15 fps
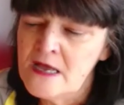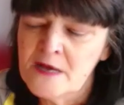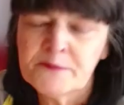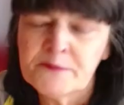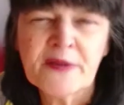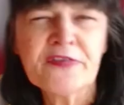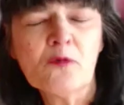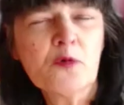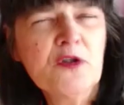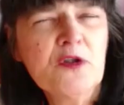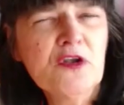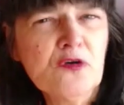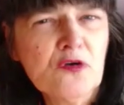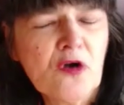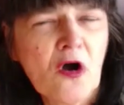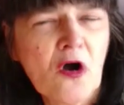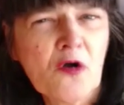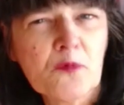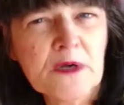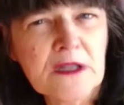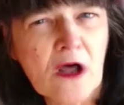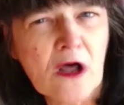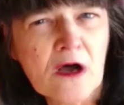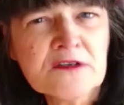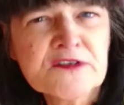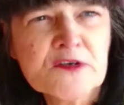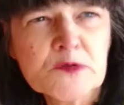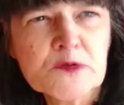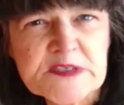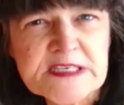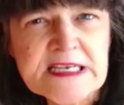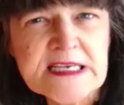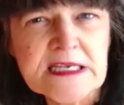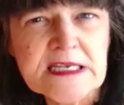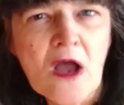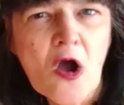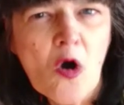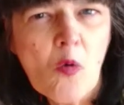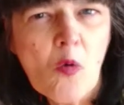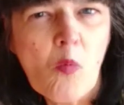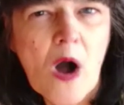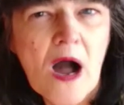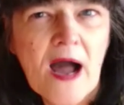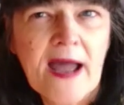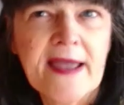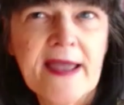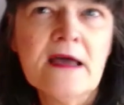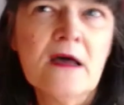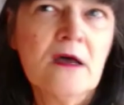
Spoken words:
But you will also see why